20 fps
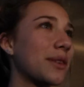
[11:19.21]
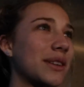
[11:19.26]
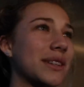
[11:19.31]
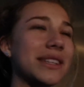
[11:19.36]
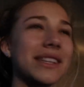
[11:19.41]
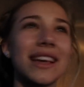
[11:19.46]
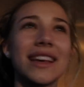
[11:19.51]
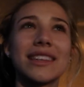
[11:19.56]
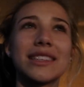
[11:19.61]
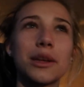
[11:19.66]
when was
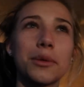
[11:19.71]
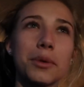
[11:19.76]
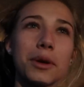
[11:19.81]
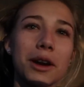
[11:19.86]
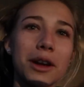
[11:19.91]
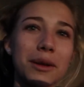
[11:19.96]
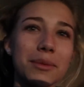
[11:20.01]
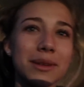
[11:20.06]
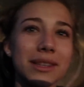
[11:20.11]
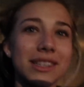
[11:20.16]
the last time we
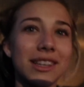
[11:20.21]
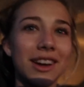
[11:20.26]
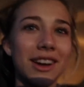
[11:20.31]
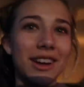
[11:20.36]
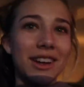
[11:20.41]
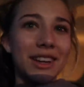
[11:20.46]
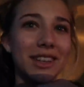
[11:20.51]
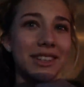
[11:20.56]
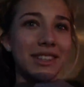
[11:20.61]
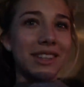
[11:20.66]
got a
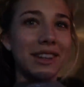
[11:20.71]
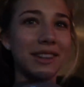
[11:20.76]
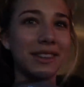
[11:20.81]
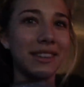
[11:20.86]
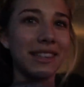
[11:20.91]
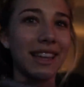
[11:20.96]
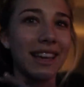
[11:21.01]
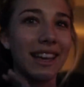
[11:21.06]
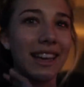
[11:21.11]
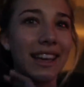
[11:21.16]
massage? And I
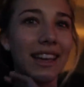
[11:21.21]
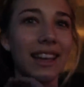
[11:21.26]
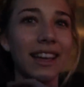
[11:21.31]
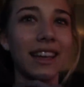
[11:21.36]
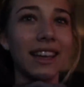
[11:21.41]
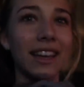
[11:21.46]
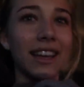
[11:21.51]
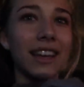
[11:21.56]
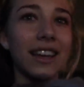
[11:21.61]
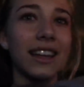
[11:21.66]
was like
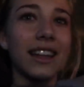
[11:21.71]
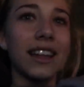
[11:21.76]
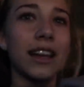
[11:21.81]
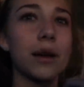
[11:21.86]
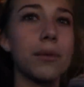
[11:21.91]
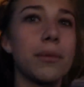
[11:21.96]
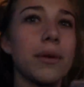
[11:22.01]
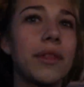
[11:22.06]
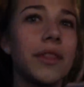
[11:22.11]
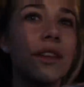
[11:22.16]
a
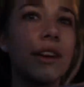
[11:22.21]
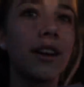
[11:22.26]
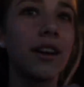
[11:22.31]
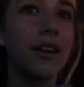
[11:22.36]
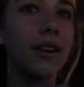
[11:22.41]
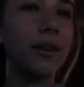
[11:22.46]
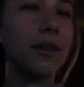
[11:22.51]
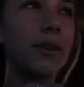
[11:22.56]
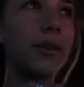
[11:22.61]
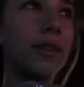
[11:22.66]
month
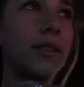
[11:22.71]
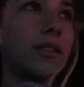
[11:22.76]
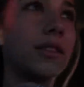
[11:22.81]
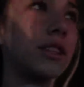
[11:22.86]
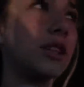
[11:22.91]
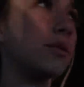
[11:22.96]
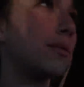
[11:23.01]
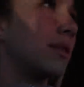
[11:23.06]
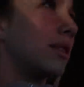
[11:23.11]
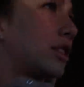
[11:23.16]
ago,
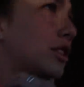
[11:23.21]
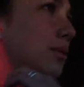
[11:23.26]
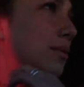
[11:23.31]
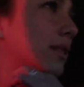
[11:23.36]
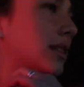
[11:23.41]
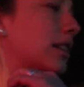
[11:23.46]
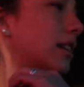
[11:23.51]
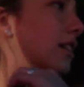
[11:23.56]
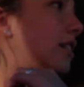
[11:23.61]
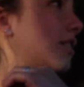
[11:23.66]
two months
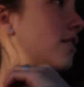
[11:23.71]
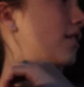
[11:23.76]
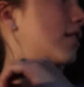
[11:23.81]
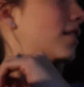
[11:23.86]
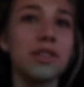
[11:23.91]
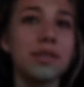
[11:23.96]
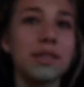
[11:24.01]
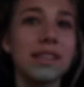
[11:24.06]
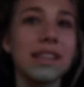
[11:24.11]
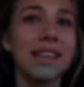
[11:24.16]
ago?
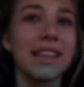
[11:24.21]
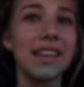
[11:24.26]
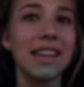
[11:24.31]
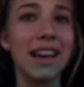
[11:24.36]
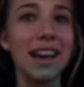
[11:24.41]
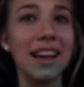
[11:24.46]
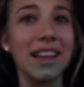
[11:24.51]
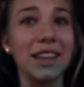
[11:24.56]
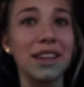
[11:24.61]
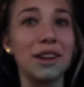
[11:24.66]
She was like,
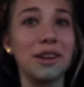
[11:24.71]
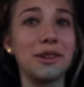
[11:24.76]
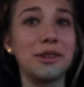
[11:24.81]
yeah, like,